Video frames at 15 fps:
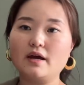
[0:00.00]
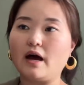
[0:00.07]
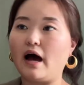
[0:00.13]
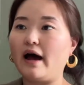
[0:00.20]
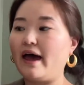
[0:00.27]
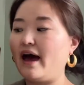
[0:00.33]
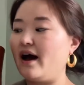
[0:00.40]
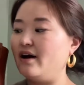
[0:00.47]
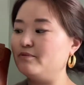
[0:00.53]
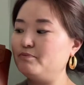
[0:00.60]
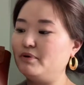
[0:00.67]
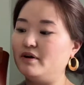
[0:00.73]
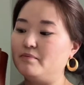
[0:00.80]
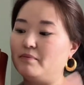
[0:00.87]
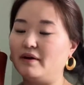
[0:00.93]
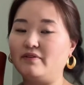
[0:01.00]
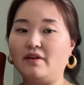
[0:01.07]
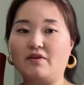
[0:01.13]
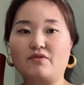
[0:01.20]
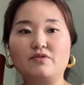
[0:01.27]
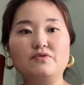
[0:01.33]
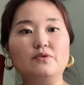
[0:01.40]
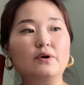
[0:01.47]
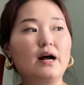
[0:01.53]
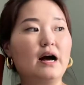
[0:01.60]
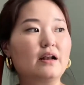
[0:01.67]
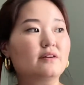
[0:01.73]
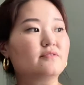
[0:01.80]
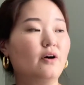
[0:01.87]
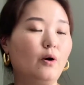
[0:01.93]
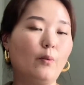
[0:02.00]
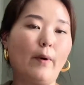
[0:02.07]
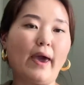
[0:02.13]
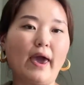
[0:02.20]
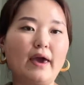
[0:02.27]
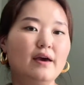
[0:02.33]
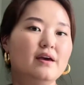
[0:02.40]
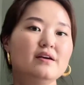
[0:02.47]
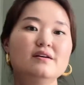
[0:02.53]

I have put my Neverfull kind of away.